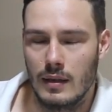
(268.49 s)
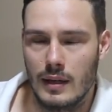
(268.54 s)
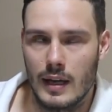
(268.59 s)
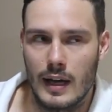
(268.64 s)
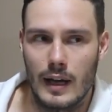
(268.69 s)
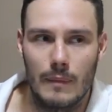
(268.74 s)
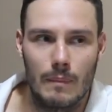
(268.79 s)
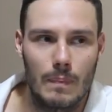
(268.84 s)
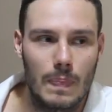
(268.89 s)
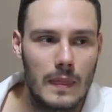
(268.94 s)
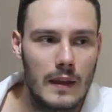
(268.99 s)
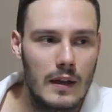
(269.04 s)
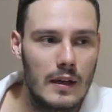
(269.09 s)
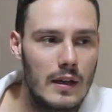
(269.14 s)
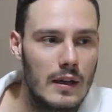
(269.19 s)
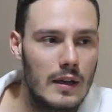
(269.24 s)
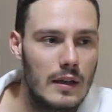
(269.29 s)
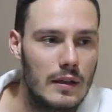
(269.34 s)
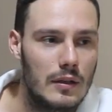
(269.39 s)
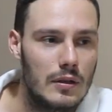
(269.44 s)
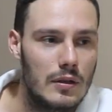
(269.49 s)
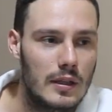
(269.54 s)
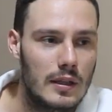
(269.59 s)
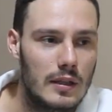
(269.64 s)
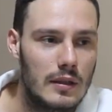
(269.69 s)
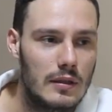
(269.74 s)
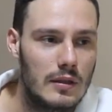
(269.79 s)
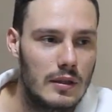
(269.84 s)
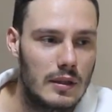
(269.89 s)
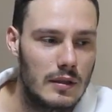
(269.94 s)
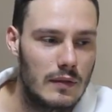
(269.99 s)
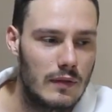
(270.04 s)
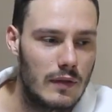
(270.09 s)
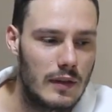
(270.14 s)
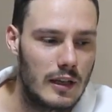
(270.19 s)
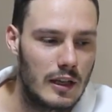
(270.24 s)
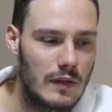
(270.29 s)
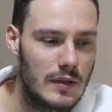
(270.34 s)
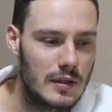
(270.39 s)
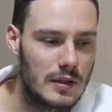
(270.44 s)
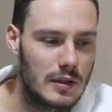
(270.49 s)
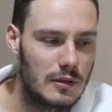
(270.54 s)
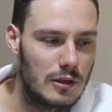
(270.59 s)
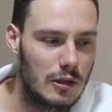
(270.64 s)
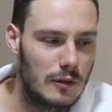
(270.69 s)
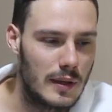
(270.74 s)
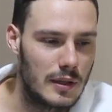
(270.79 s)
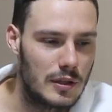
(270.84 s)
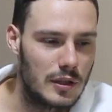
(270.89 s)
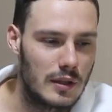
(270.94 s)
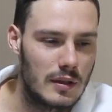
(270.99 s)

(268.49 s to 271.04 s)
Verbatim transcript: Now, you can you can think of this in two ways.